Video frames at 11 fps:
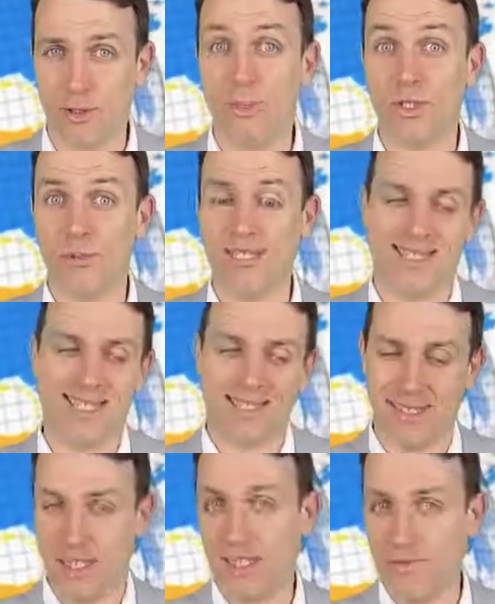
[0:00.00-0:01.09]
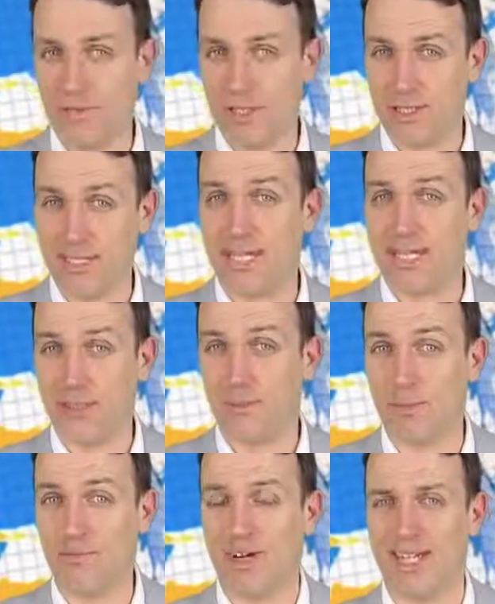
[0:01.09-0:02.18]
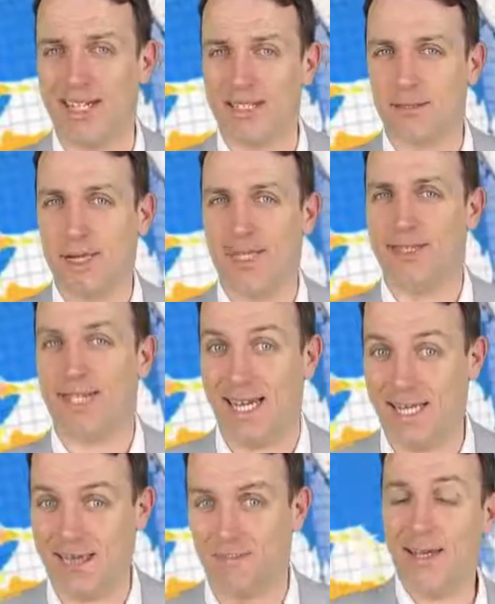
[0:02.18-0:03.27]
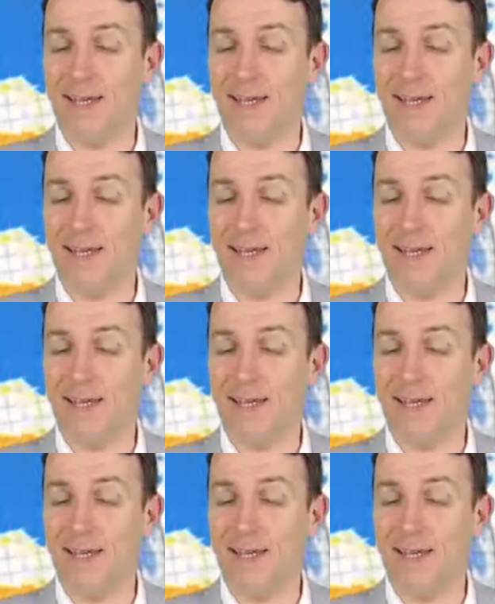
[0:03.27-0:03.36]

which means that the difference has to be financed by debt.